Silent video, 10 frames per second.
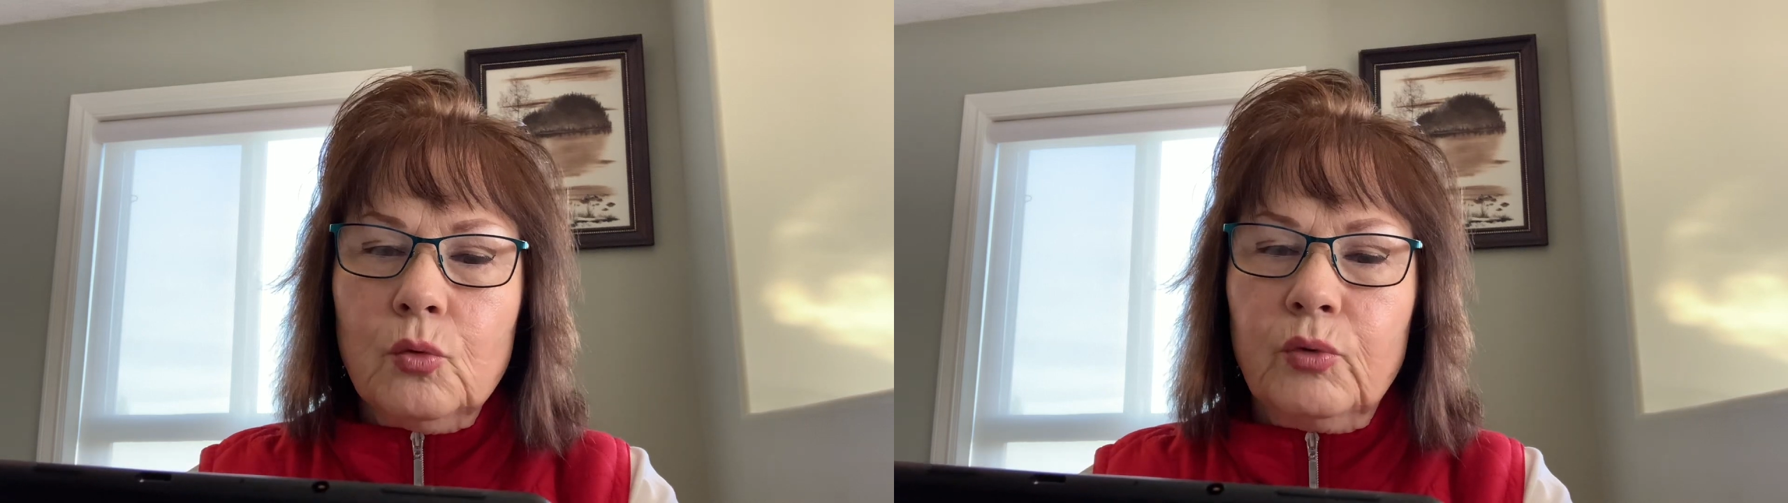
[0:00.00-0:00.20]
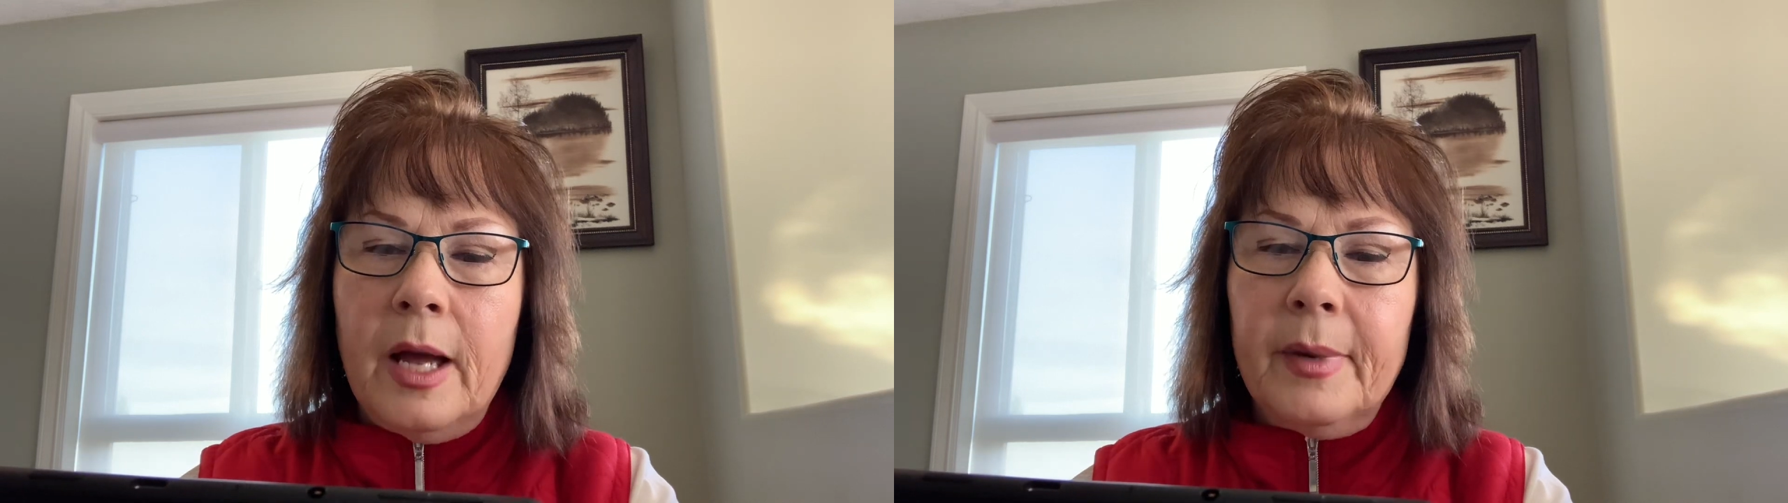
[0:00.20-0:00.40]

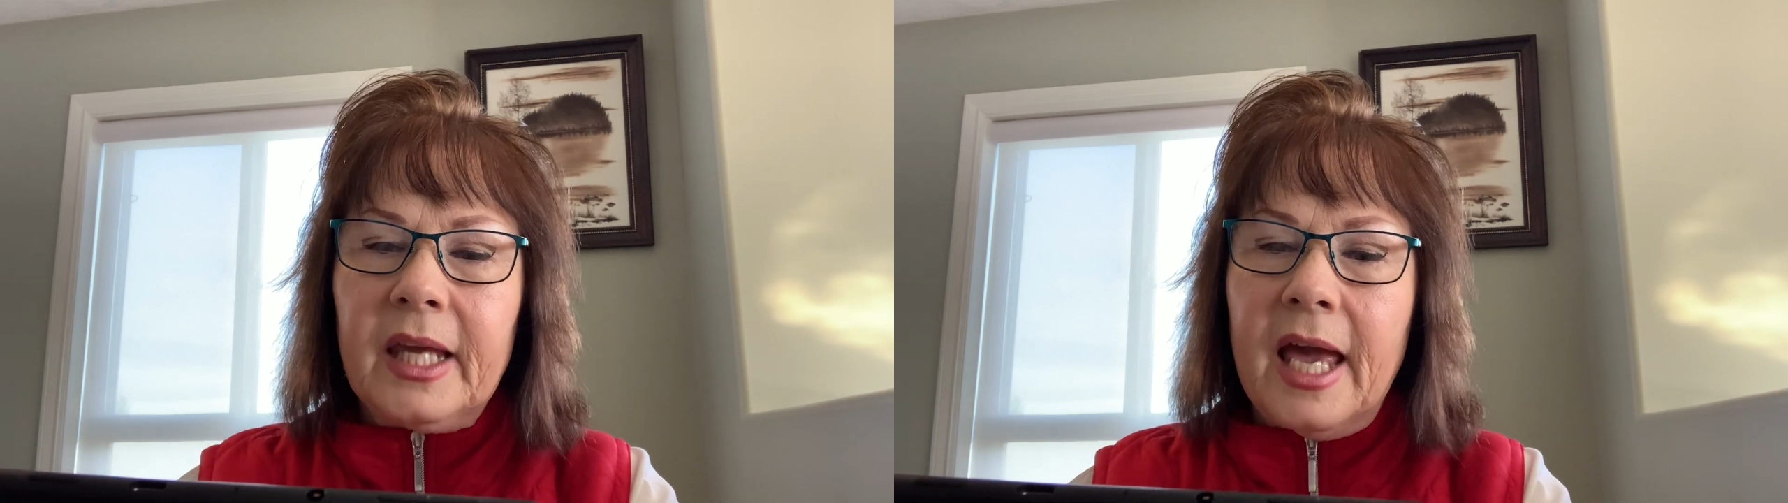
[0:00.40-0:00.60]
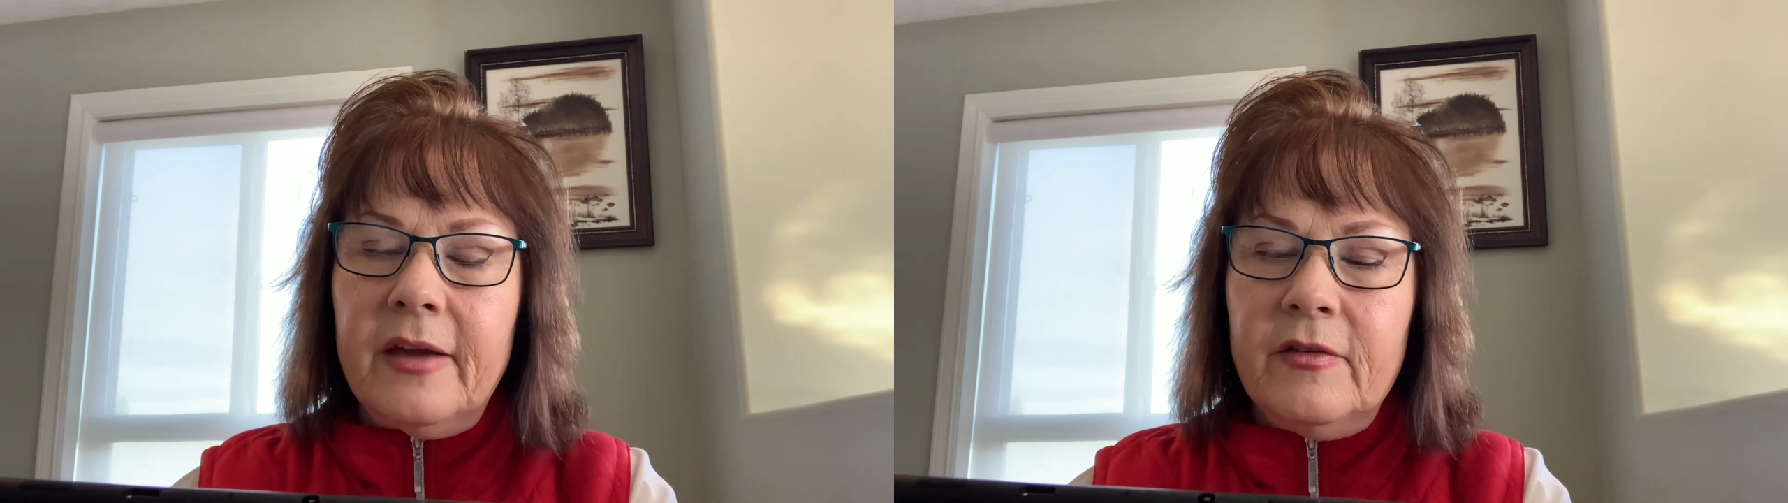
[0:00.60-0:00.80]

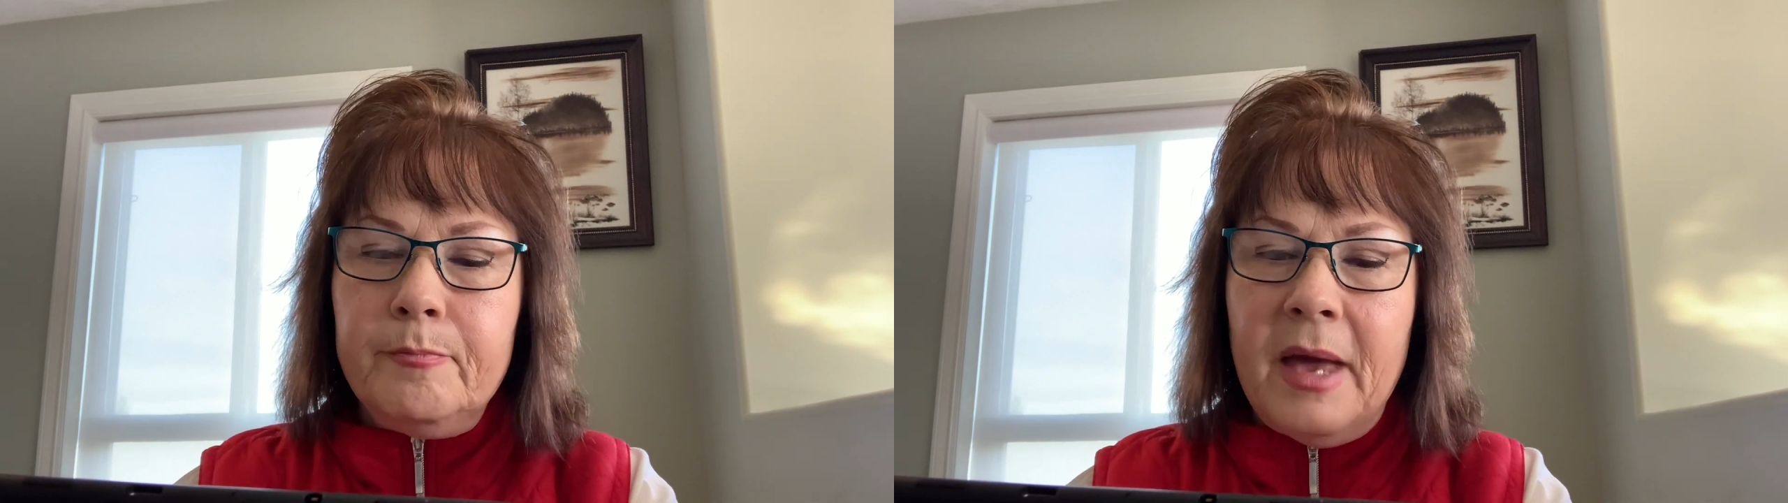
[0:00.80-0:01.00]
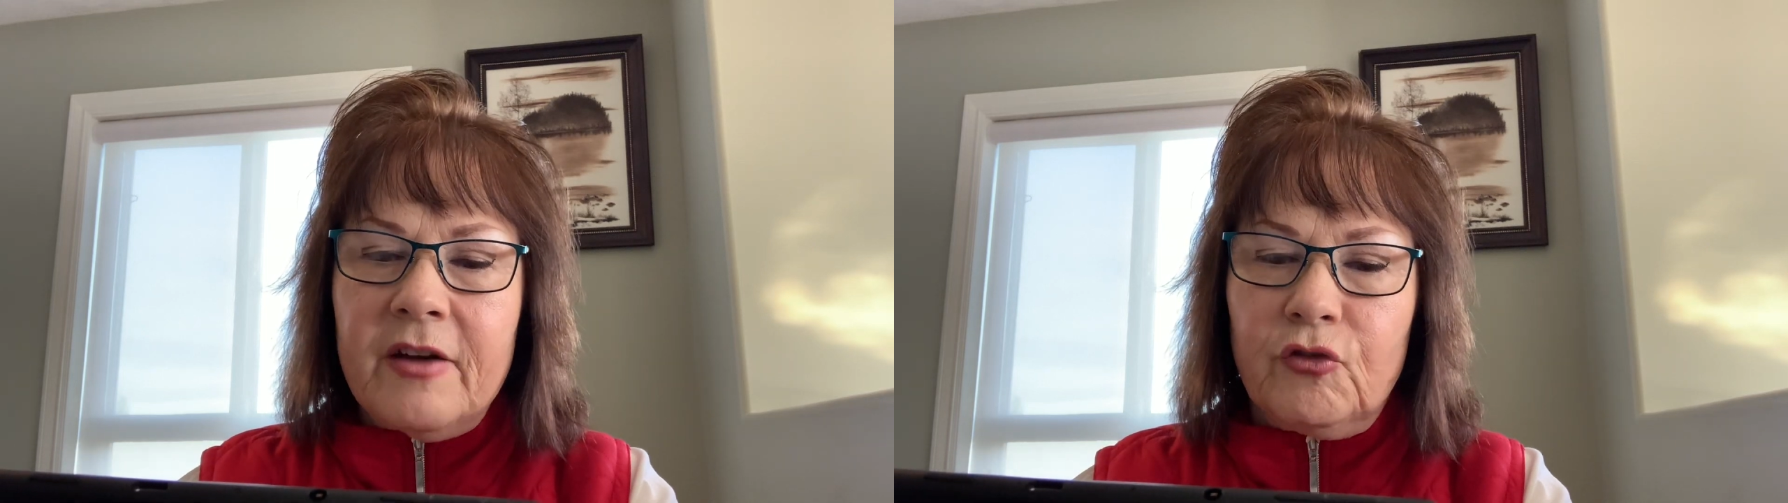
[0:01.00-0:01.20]

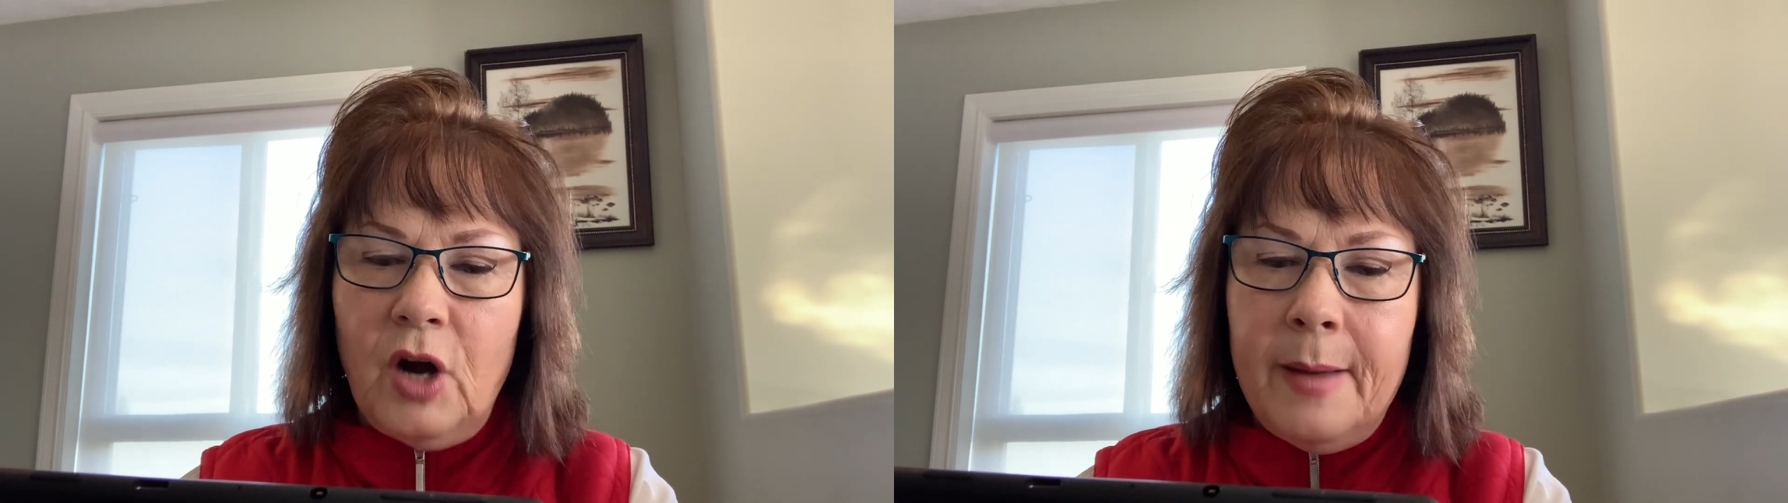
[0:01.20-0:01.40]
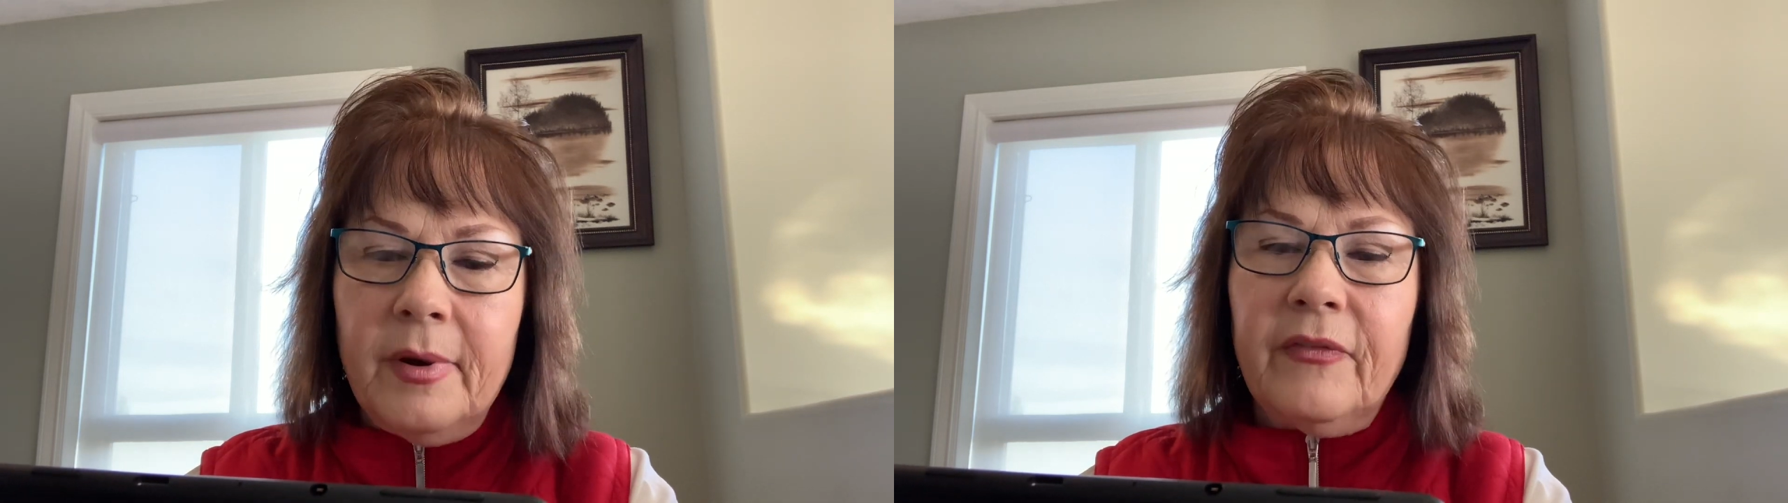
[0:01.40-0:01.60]

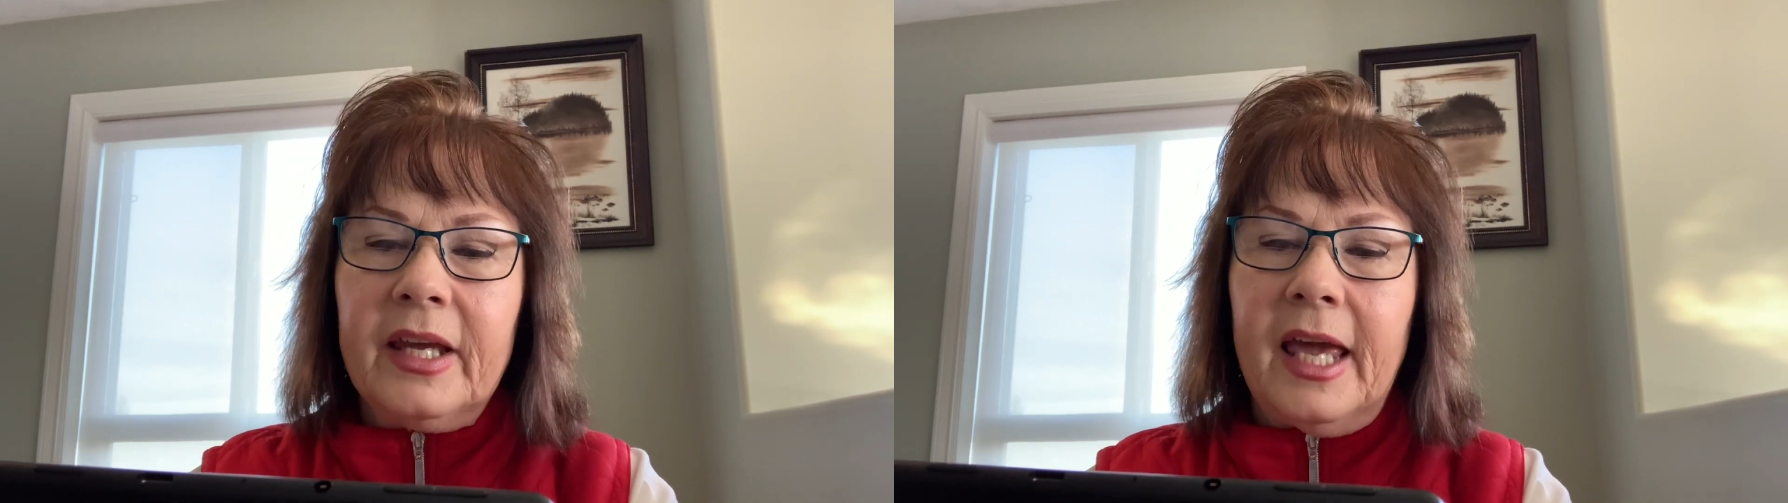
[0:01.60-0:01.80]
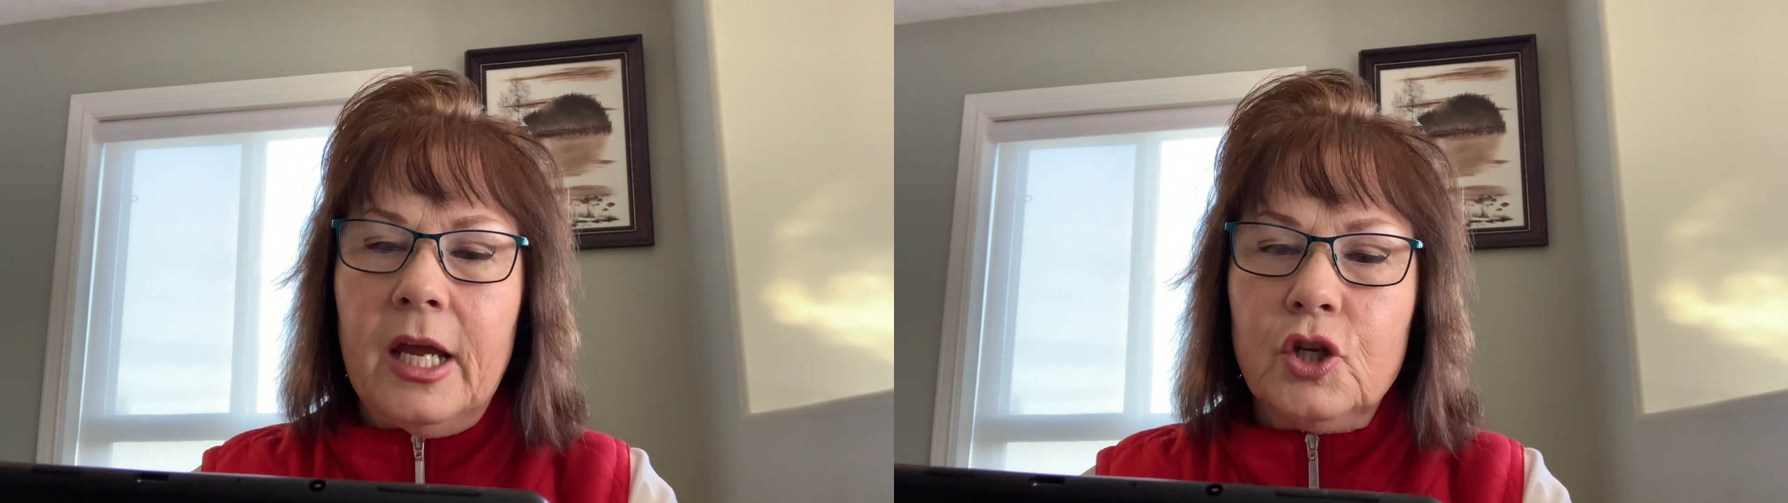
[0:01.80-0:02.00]

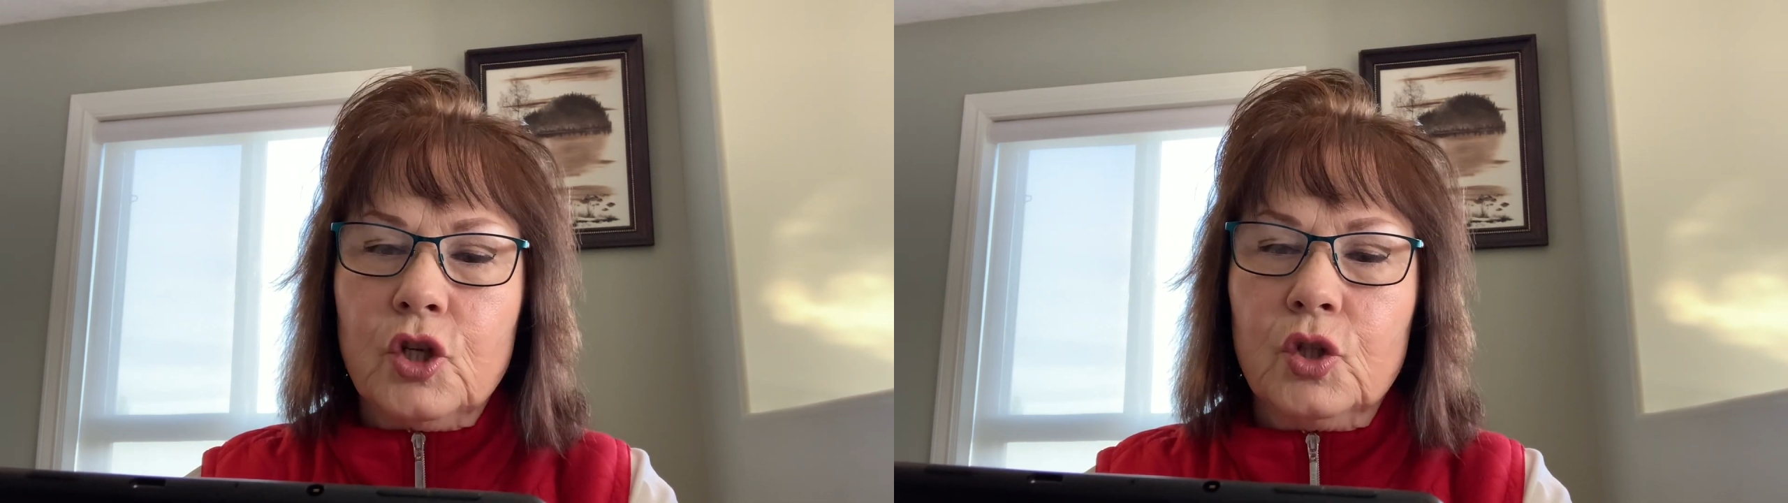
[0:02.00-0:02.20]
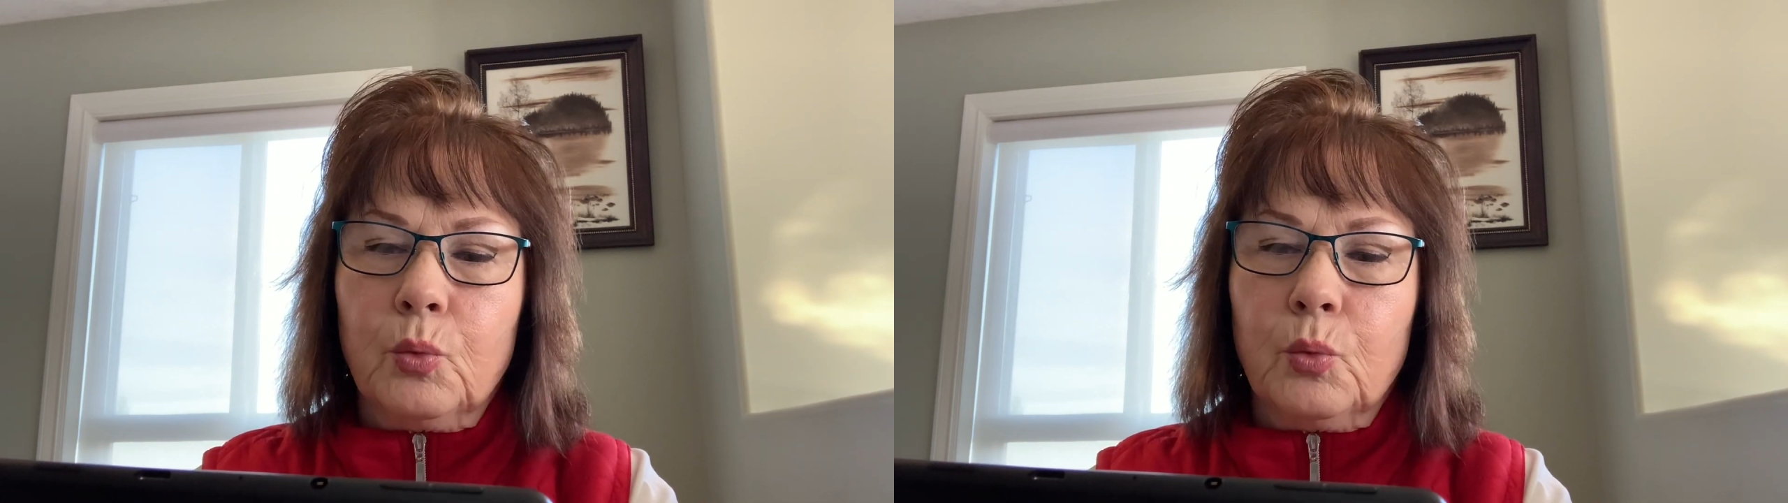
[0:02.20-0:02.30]
ramifications